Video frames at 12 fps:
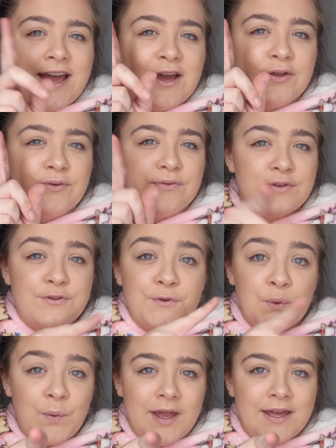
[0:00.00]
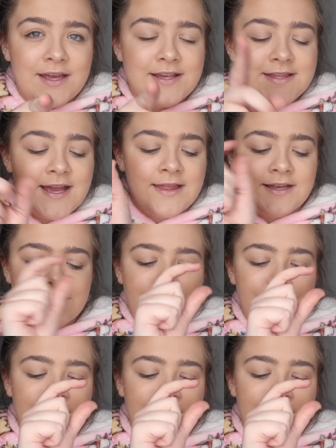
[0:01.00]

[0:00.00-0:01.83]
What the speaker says: out of squares and they tell